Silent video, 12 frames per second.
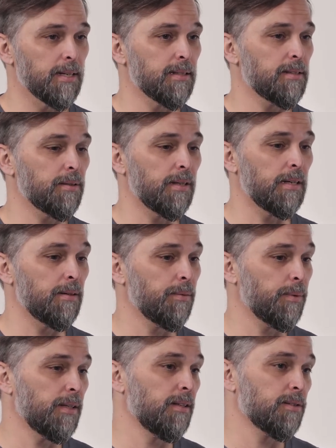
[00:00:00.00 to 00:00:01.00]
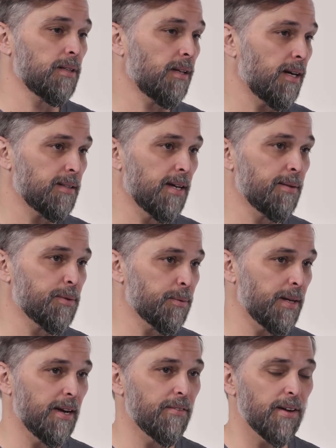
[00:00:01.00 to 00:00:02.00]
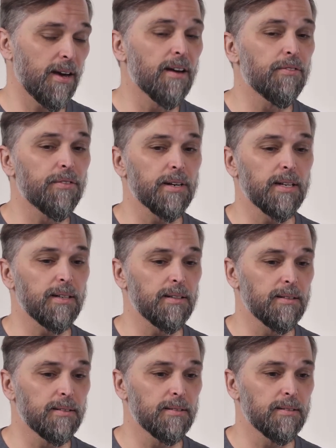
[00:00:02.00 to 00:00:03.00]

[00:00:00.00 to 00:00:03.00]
and there's a lot of times that we have every